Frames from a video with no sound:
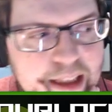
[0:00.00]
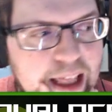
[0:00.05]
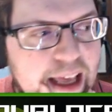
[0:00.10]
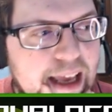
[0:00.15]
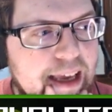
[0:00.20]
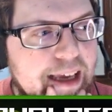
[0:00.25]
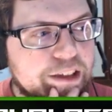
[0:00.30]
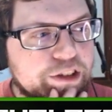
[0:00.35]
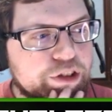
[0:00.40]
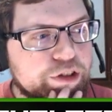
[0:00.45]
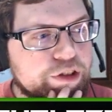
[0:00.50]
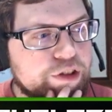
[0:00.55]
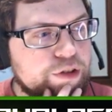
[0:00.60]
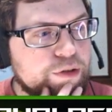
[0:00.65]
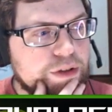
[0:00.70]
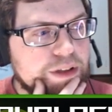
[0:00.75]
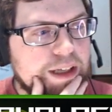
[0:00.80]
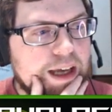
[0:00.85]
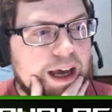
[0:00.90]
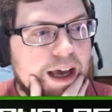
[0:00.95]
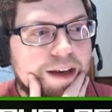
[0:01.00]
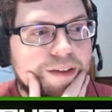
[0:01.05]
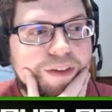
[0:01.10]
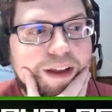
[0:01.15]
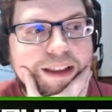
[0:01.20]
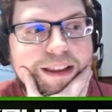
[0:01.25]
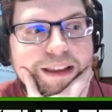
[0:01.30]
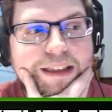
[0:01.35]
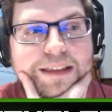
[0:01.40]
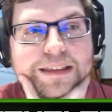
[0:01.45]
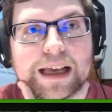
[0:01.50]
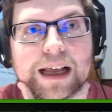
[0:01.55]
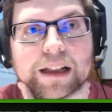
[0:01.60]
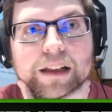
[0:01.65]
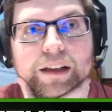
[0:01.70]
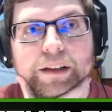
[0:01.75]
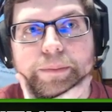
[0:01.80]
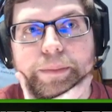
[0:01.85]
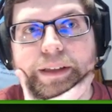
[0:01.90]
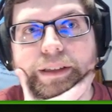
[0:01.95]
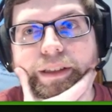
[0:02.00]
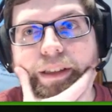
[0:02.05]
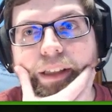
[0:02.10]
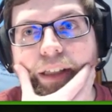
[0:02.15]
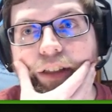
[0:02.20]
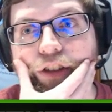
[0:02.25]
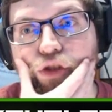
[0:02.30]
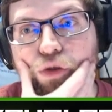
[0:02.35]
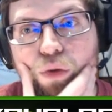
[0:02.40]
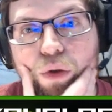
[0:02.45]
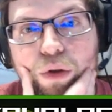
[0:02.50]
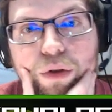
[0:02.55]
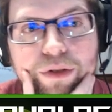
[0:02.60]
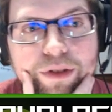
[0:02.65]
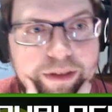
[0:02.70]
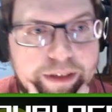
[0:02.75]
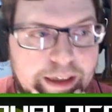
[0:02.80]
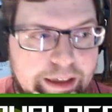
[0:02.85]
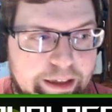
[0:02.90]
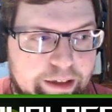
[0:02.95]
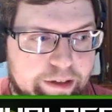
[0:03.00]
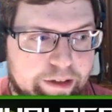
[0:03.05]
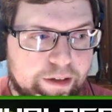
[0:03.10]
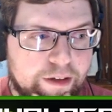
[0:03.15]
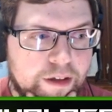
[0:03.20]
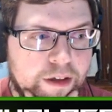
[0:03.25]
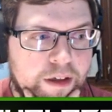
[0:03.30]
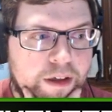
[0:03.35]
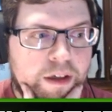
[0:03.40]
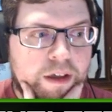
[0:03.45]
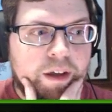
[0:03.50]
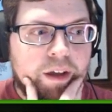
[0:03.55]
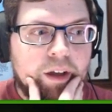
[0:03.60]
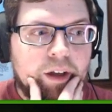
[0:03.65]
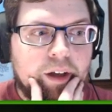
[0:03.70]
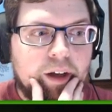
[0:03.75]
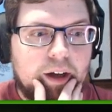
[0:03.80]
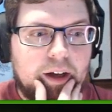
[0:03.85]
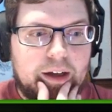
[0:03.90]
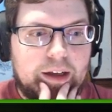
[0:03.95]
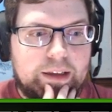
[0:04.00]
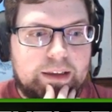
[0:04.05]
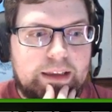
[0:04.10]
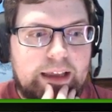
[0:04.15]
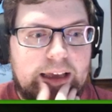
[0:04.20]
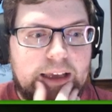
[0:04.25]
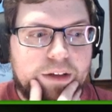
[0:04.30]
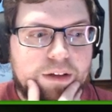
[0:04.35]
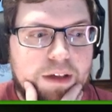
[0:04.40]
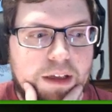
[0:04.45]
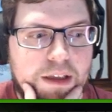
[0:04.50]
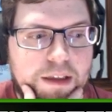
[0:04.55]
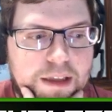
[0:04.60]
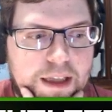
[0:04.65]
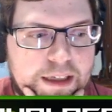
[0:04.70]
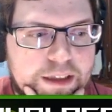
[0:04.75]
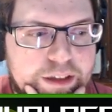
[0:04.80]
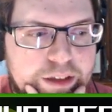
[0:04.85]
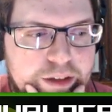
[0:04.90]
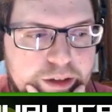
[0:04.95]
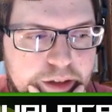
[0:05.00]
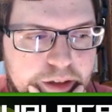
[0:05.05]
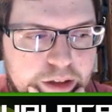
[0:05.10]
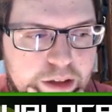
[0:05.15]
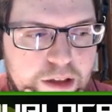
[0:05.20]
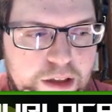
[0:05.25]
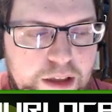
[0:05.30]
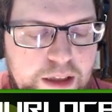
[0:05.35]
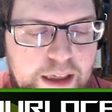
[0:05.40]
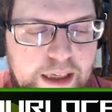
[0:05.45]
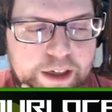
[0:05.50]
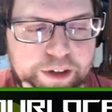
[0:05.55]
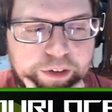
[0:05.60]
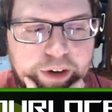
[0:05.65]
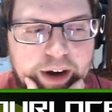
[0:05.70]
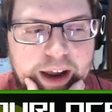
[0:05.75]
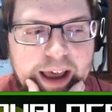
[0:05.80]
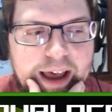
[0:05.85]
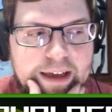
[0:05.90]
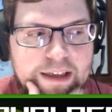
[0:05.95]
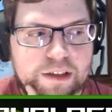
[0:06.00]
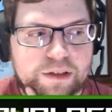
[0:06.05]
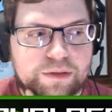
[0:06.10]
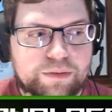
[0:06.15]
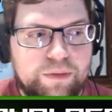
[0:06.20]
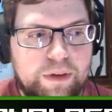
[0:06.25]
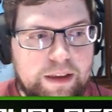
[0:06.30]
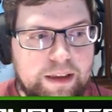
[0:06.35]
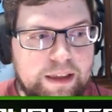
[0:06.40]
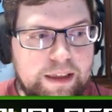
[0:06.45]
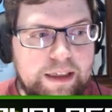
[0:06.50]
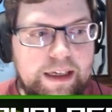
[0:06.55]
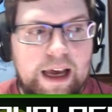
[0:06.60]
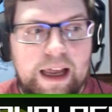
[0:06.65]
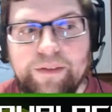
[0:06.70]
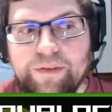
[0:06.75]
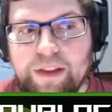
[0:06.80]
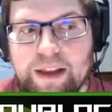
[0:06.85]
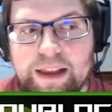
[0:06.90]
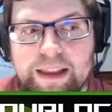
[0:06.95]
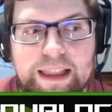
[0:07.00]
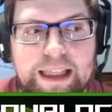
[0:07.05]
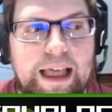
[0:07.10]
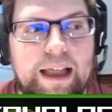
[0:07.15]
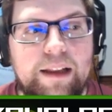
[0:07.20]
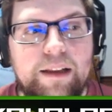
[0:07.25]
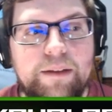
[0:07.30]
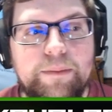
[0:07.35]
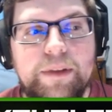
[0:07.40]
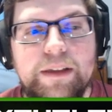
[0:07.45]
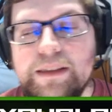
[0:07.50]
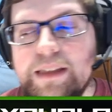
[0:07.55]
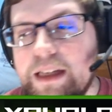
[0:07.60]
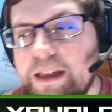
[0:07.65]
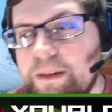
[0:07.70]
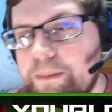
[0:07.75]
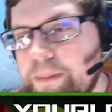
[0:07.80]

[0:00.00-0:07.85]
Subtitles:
introduced kind of like this Elements Control Center that you can like interact with, kind of like the elements that you